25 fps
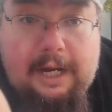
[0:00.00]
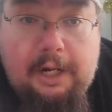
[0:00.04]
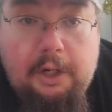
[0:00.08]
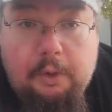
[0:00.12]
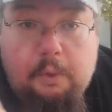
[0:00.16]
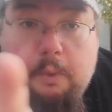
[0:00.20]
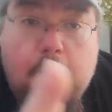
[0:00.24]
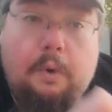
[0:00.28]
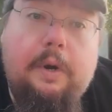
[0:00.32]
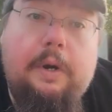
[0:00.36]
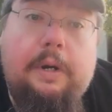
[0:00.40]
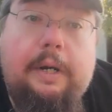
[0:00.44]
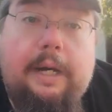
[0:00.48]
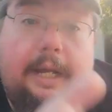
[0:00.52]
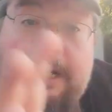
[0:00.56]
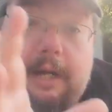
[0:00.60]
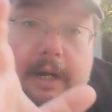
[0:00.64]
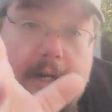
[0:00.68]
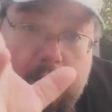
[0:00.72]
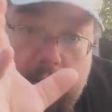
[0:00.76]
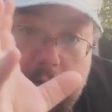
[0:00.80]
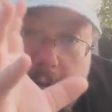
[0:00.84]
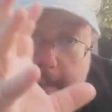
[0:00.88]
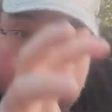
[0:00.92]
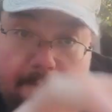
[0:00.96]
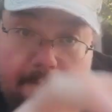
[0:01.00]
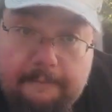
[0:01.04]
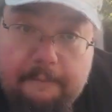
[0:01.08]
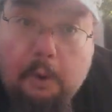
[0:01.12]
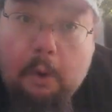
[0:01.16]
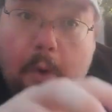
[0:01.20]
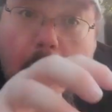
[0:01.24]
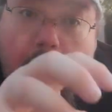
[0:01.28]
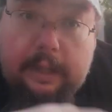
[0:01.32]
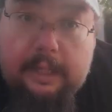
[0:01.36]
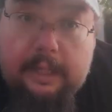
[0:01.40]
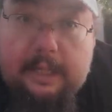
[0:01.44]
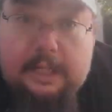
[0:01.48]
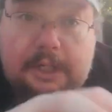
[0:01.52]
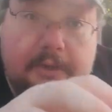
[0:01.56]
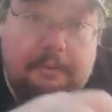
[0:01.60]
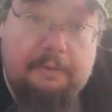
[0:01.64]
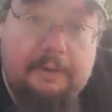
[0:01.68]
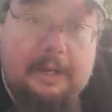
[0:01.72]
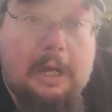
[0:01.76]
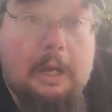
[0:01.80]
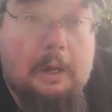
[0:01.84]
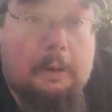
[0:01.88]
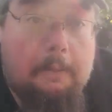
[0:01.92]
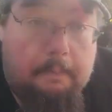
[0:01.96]
coordinator for this
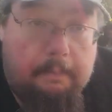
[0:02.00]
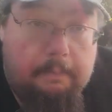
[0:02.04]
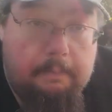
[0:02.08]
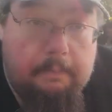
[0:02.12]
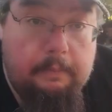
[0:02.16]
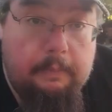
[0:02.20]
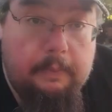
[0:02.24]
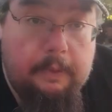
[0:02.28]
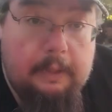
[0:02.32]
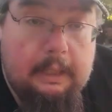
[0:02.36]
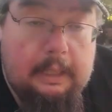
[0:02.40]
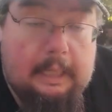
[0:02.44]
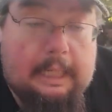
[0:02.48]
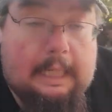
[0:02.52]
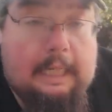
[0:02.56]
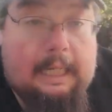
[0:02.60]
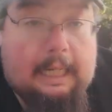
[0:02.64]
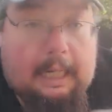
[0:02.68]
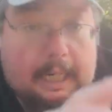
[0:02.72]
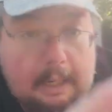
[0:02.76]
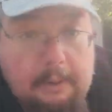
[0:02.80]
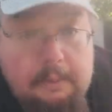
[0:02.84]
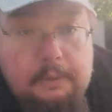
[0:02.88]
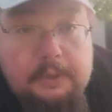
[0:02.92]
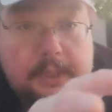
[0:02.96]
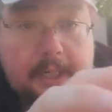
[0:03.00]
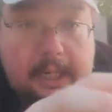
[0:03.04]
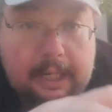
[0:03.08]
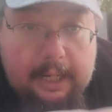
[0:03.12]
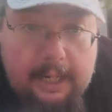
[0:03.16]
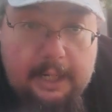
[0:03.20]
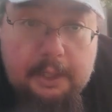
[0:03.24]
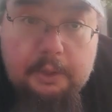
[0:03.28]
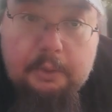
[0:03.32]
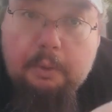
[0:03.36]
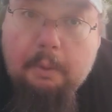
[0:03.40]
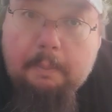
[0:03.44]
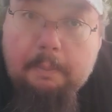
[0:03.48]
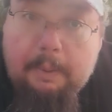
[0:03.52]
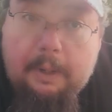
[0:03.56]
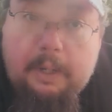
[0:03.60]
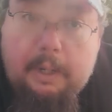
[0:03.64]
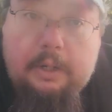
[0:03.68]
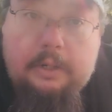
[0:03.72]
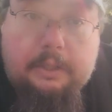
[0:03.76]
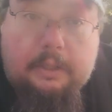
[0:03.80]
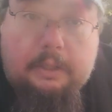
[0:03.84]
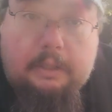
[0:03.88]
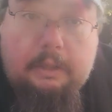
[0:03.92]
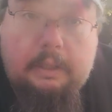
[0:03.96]
film. He was an actual
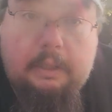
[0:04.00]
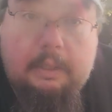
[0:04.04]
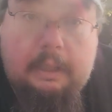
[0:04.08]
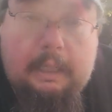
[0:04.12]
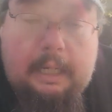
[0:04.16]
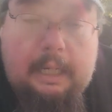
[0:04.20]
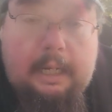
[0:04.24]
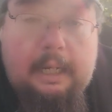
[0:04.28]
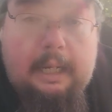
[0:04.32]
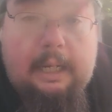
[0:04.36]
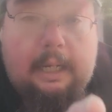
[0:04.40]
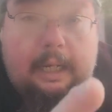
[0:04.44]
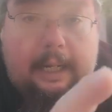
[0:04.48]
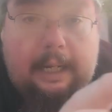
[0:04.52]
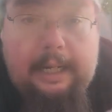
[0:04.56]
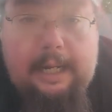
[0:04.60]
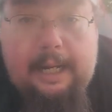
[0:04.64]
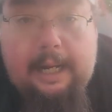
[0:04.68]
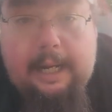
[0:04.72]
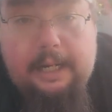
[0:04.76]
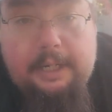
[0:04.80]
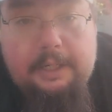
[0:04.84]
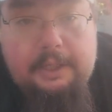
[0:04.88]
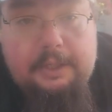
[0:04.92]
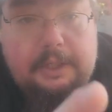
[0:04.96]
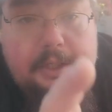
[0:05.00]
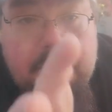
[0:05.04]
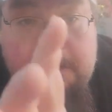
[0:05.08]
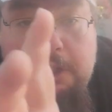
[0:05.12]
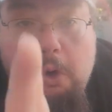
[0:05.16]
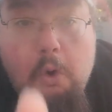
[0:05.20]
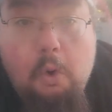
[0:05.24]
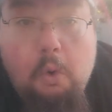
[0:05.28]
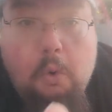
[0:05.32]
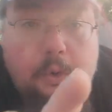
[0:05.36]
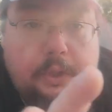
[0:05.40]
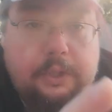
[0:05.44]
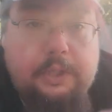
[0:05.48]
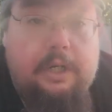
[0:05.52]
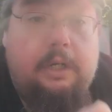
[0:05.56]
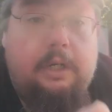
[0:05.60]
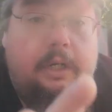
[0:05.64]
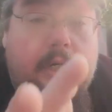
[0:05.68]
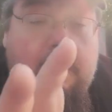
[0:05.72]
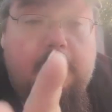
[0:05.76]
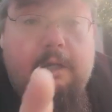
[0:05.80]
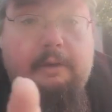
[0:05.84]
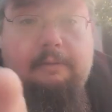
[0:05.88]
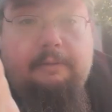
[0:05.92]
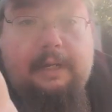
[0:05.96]
person. He actually told
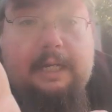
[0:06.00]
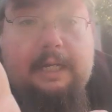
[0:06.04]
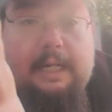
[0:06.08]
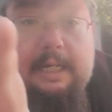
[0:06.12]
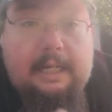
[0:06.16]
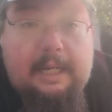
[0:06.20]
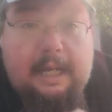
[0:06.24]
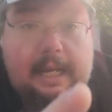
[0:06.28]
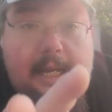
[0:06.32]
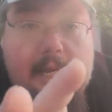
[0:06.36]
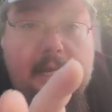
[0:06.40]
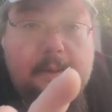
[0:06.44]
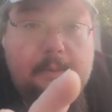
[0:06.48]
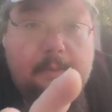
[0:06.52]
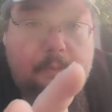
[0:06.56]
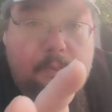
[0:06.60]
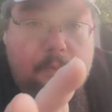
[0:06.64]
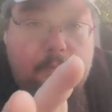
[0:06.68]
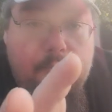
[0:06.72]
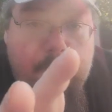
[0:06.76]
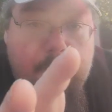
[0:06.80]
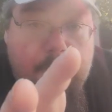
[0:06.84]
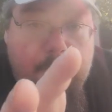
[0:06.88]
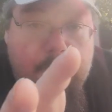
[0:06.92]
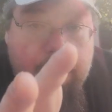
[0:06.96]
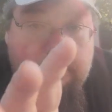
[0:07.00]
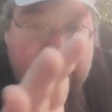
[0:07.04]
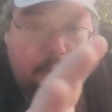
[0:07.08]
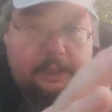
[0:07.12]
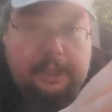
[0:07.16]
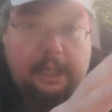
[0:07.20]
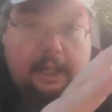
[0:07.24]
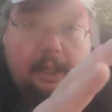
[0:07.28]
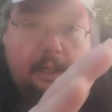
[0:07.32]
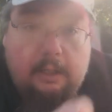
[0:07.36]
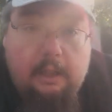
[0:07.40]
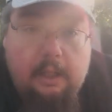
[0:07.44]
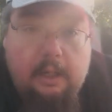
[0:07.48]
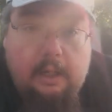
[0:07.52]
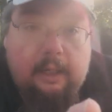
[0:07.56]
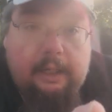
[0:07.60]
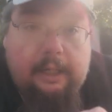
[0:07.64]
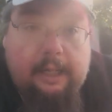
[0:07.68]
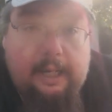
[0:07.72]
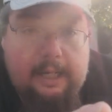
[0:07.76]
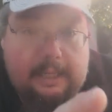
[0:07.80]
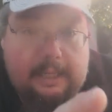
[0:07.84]
Jean-Claude Van Damme, when Jean-Claude got